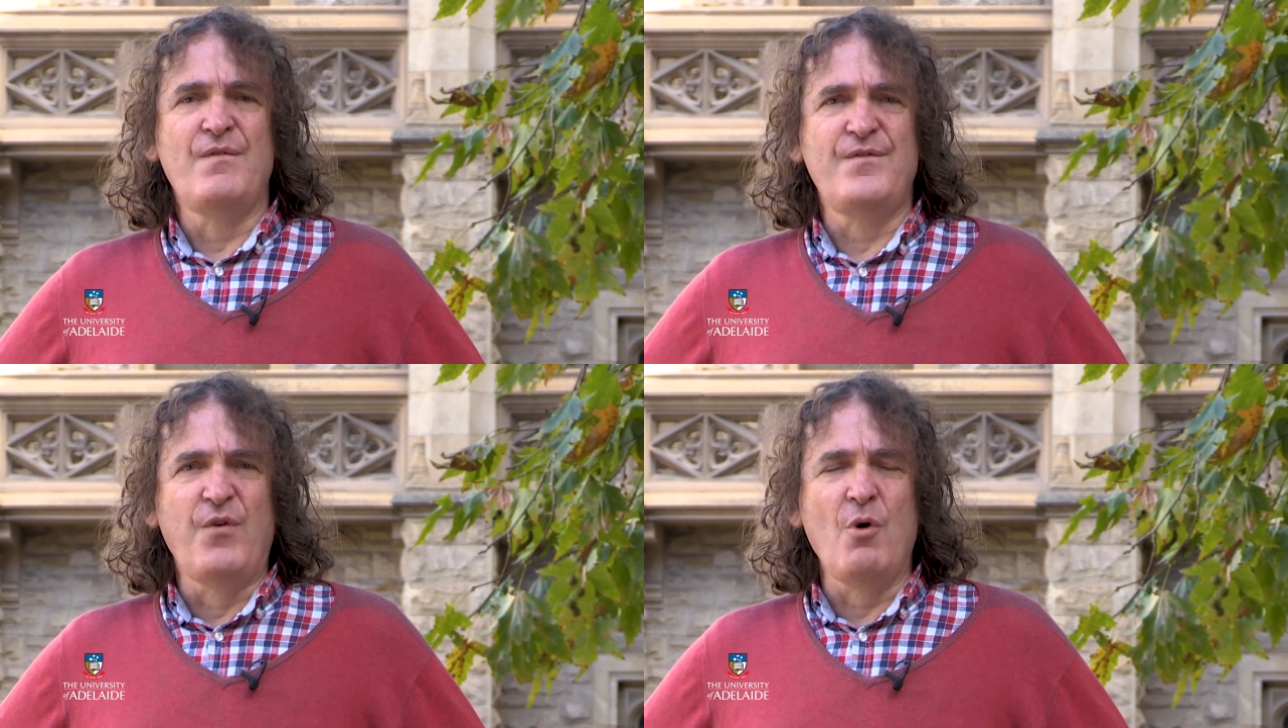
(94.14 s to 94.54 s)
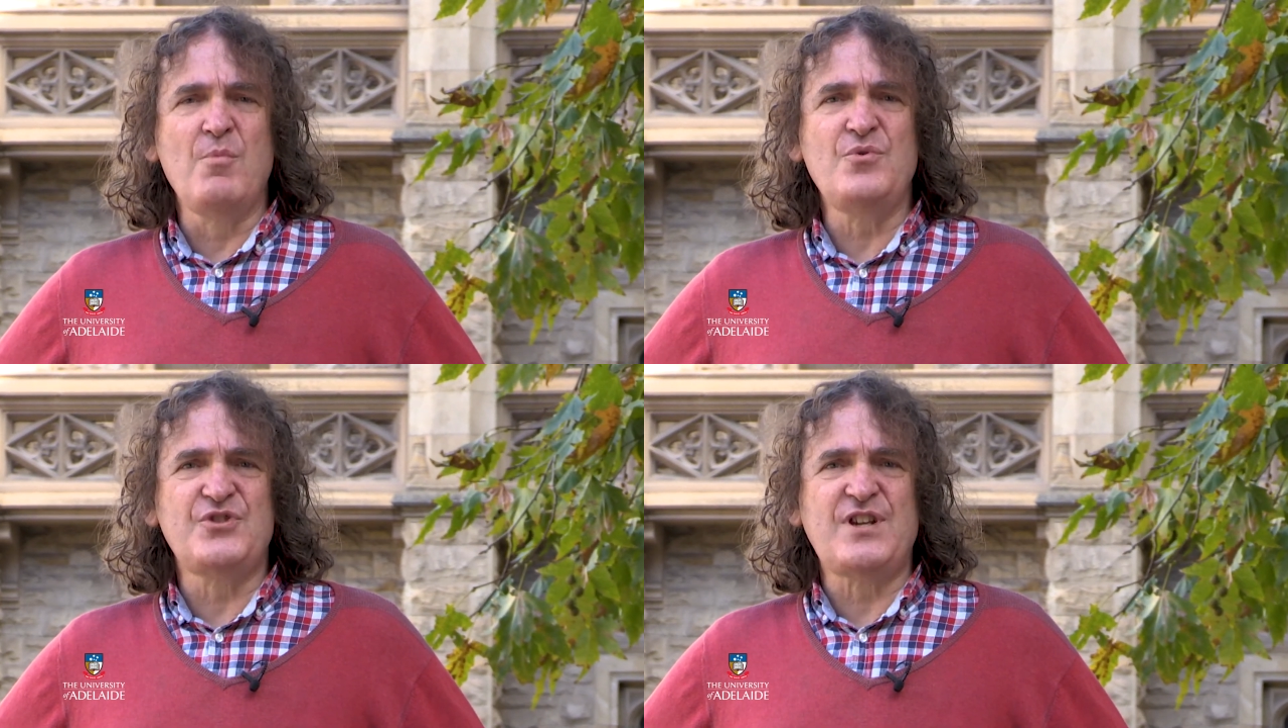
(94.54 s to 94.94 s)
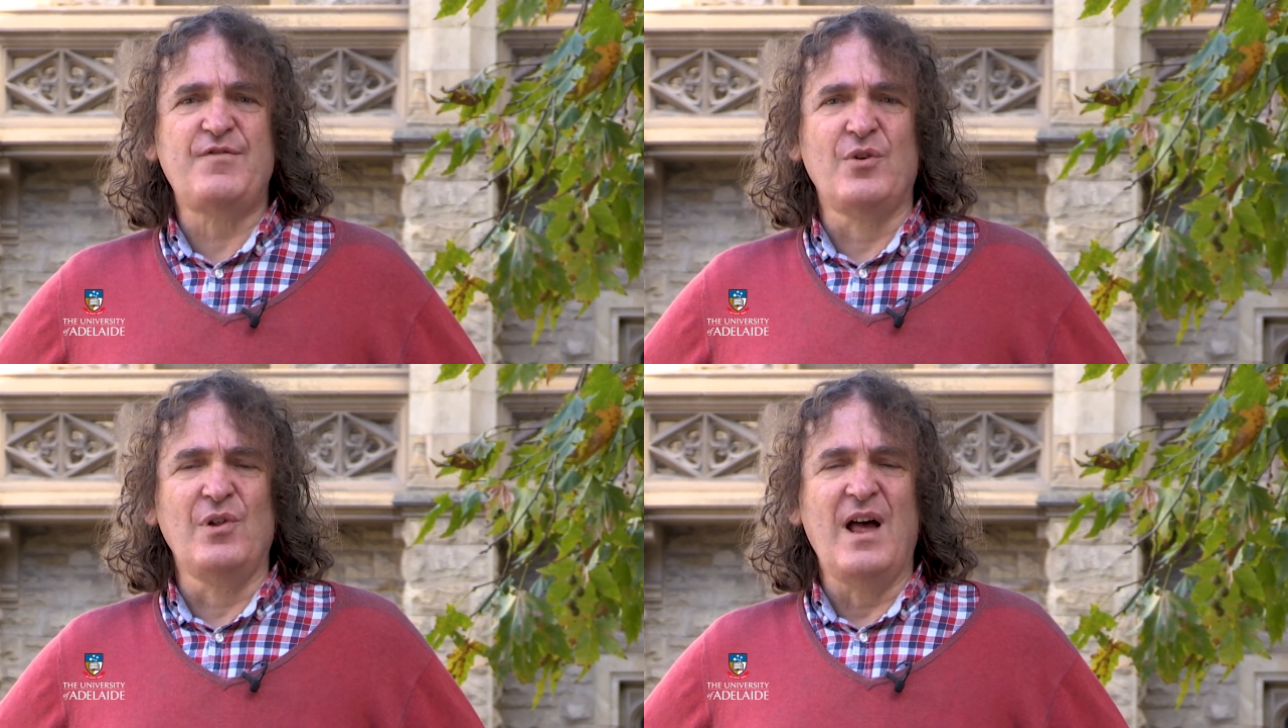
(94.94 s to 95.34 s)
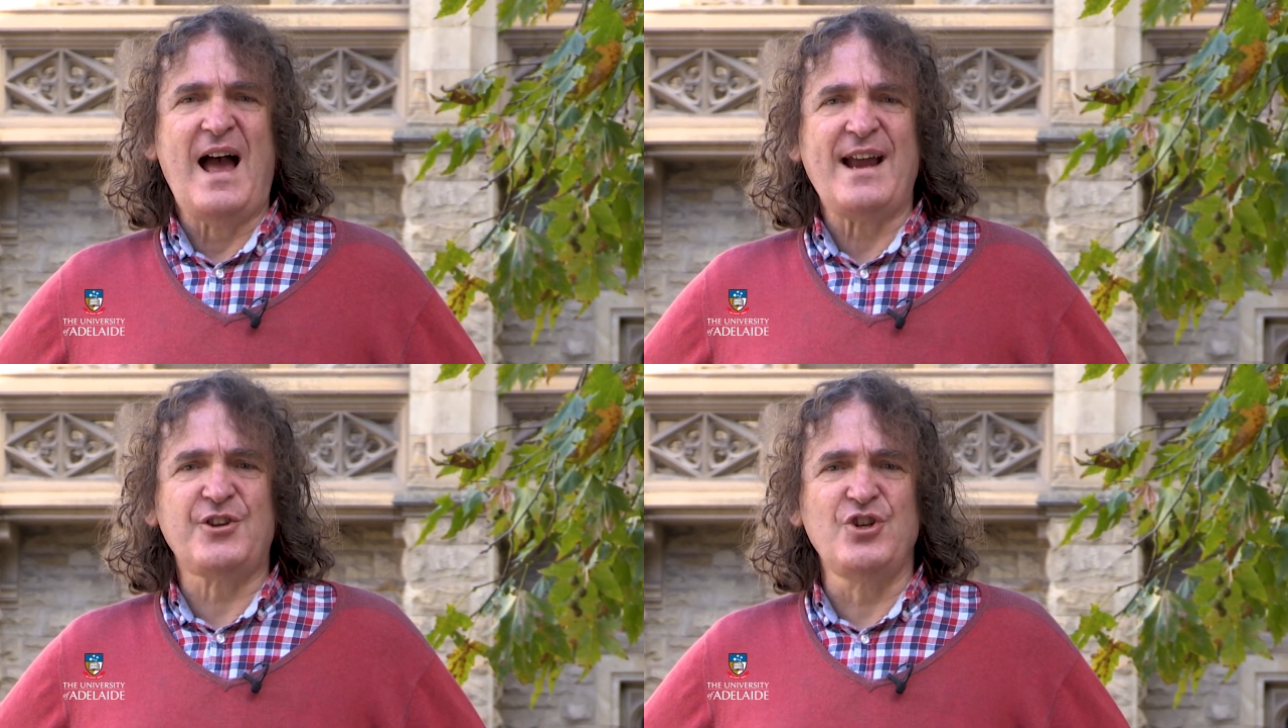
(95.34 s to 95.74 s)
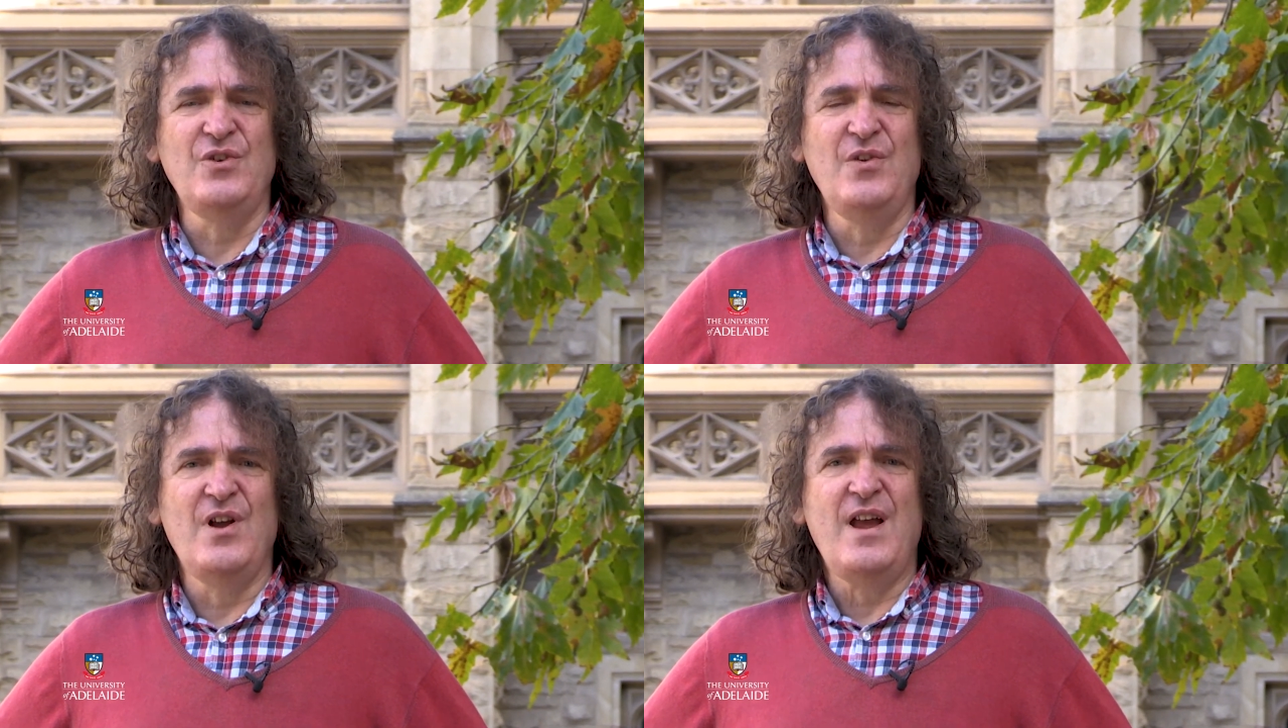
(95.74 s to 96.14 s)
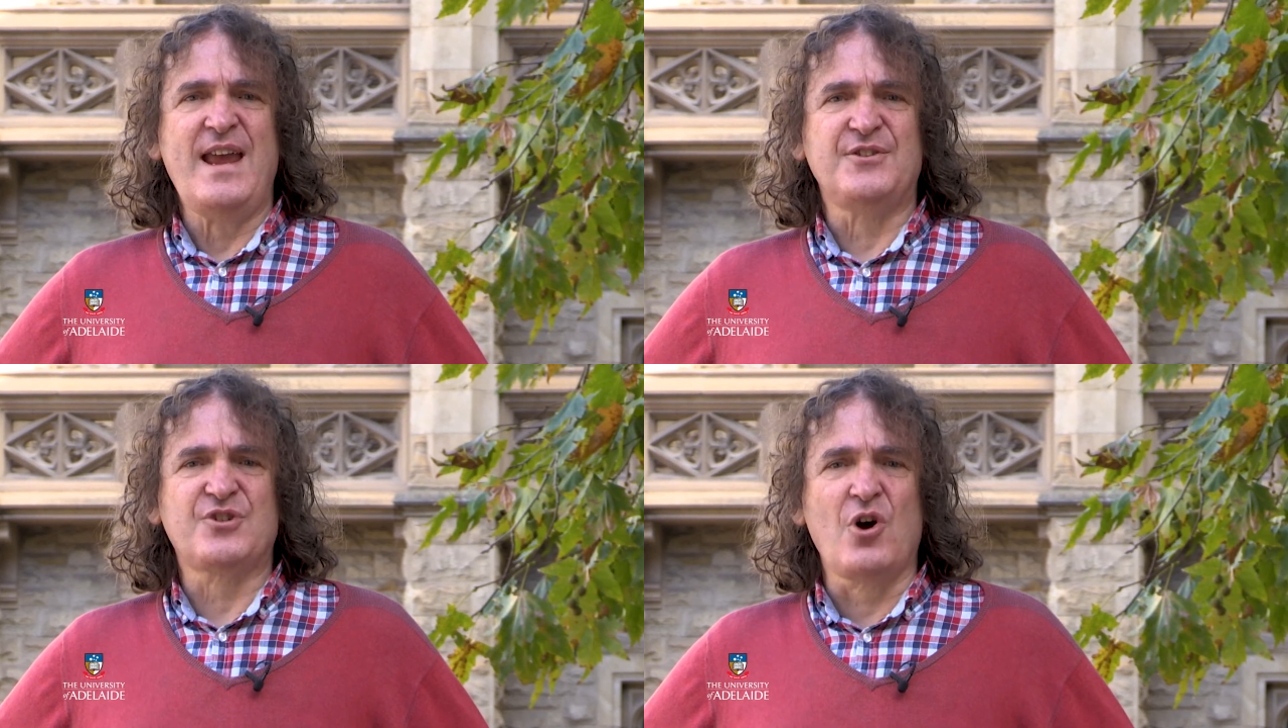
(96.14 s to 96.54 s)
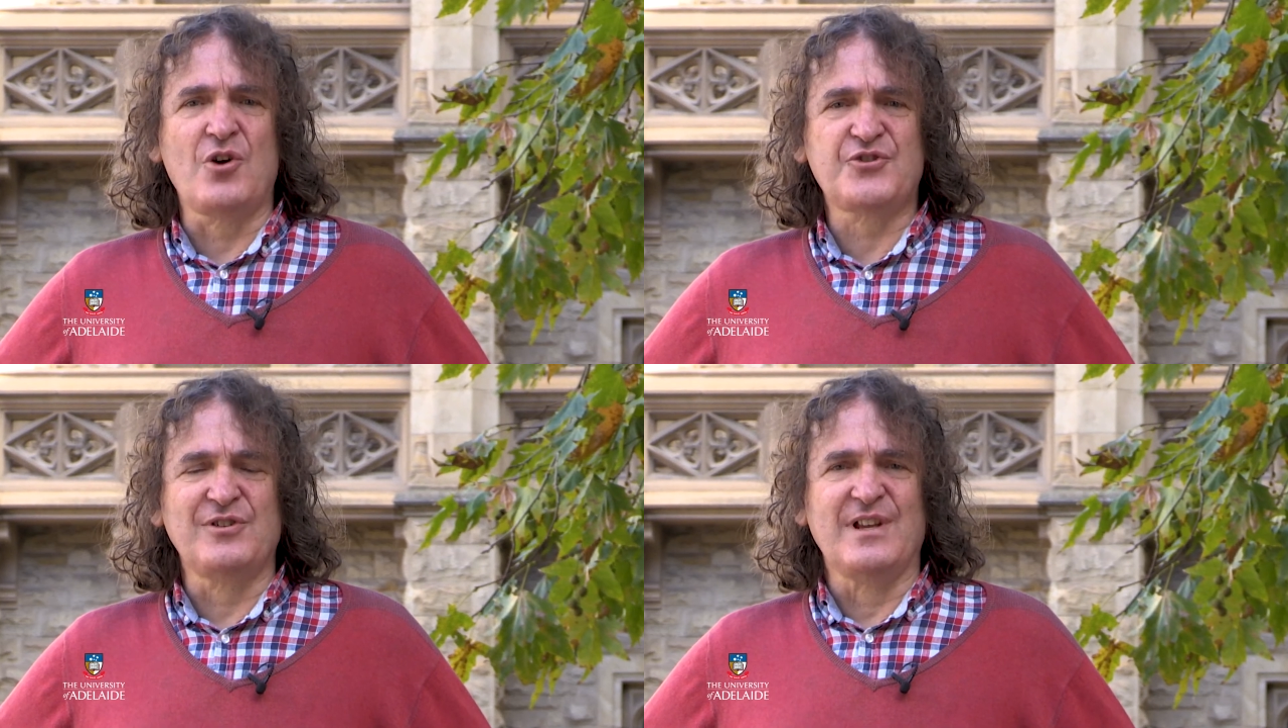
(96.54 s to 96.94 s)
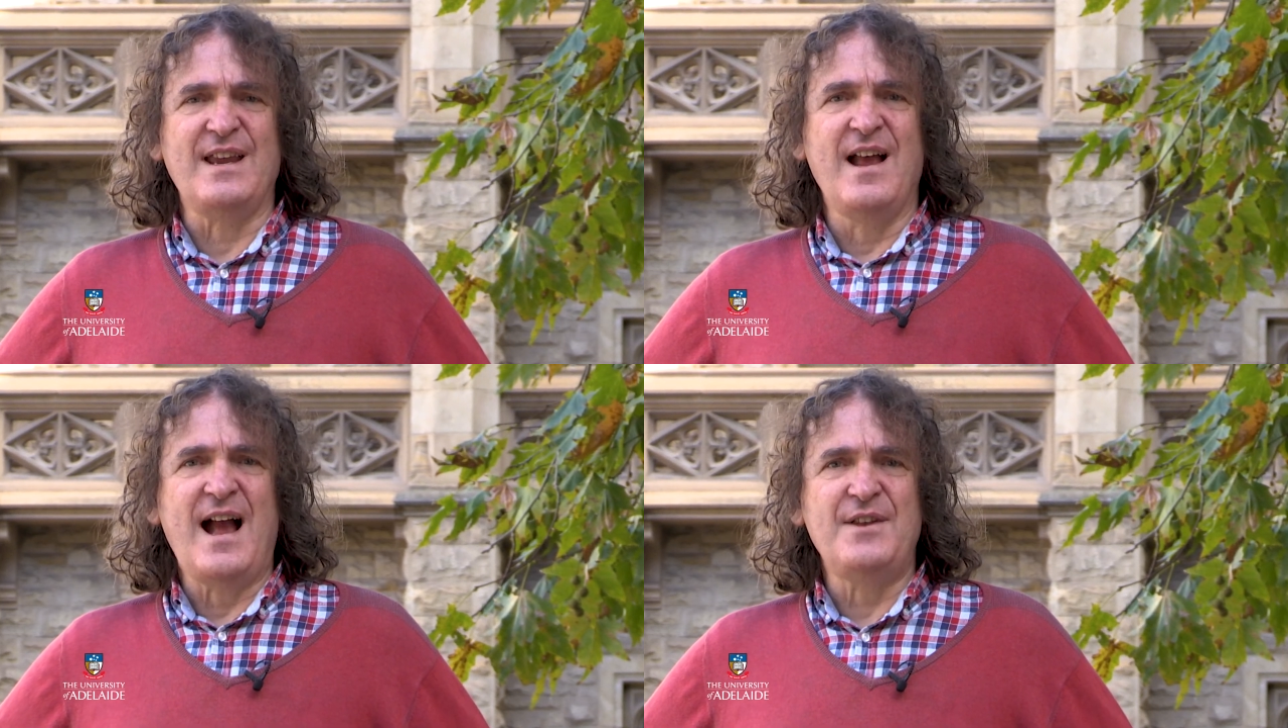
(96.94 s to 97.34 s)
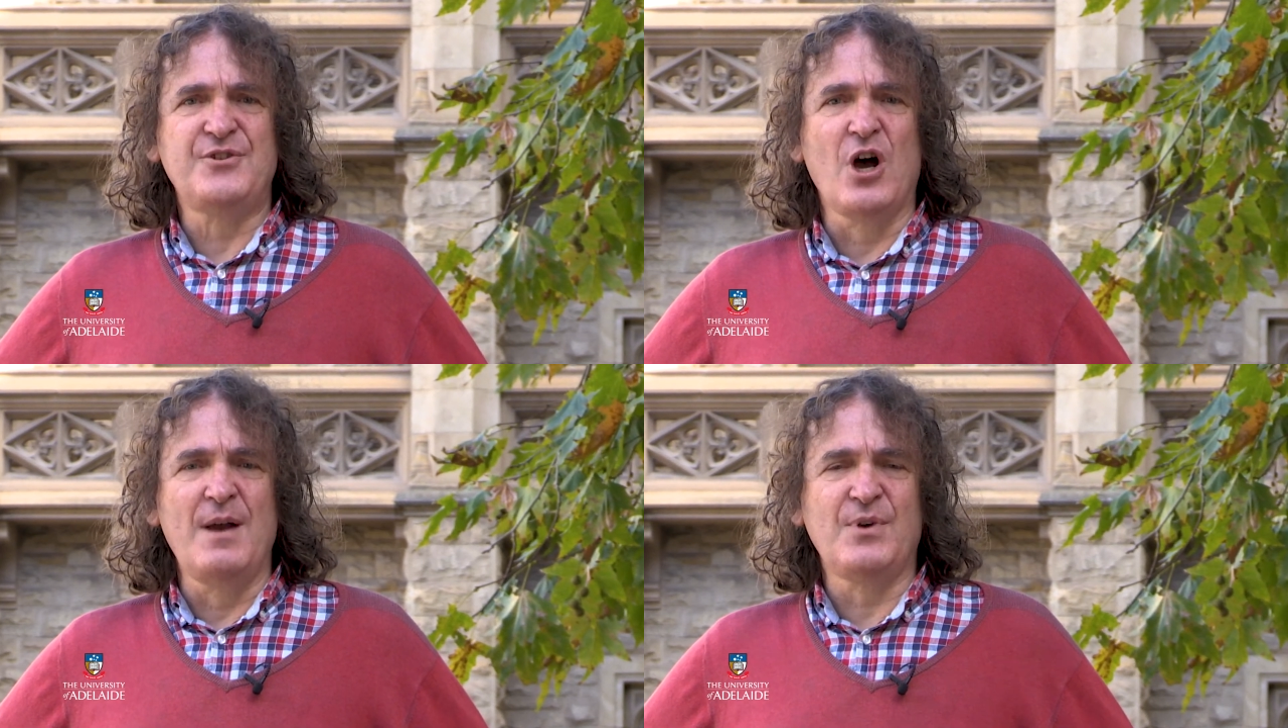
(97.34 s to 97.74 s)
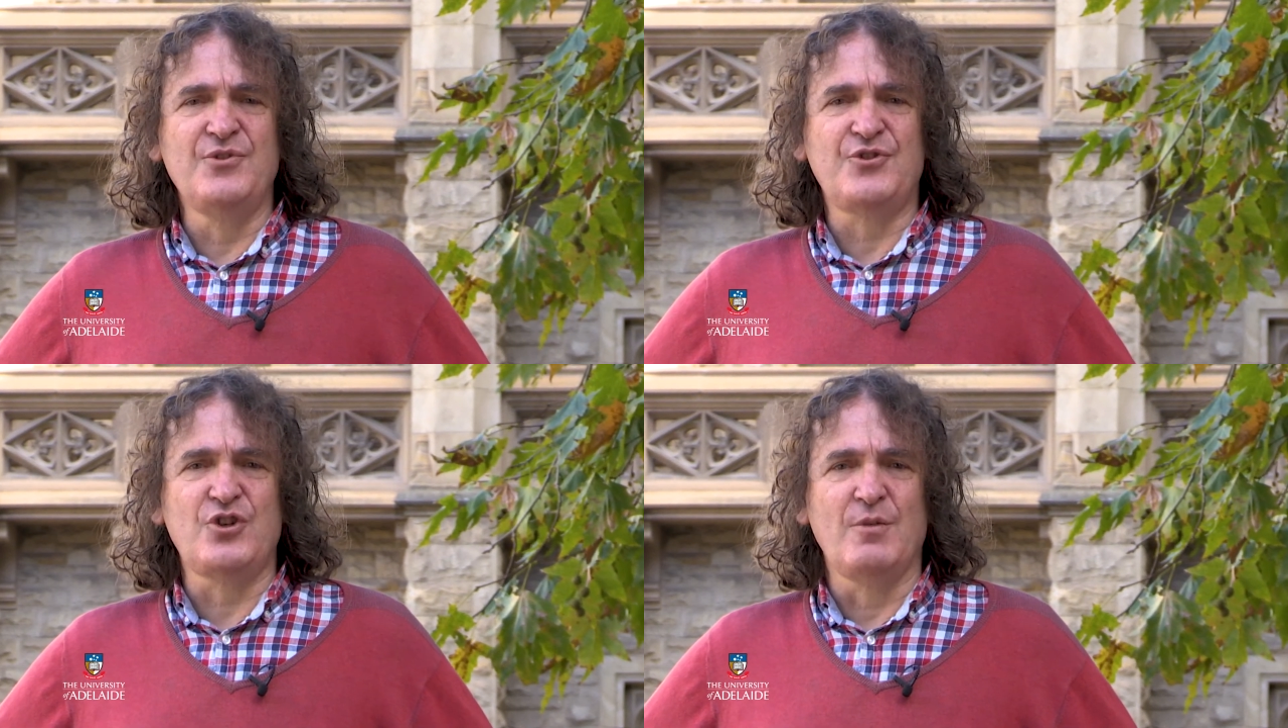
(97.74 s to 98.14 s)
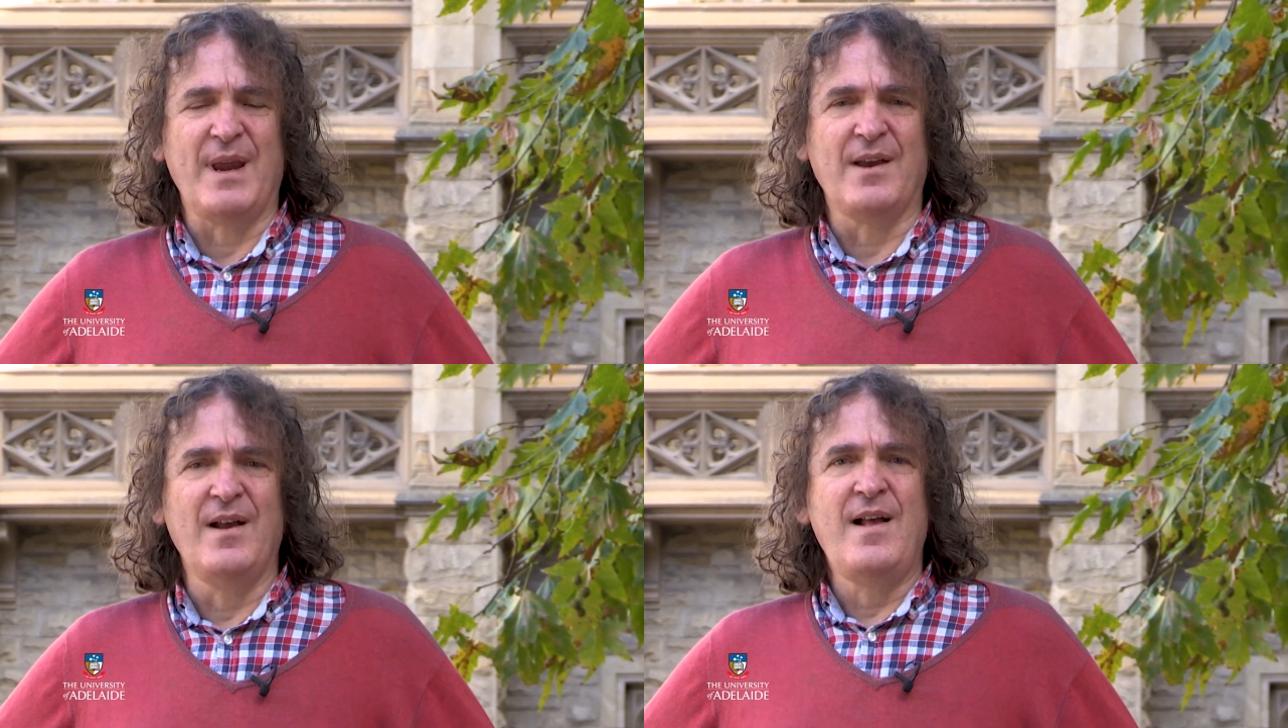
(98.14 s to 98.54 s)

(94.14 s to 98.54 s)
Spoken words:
Formal civil action is costly and time-consuming,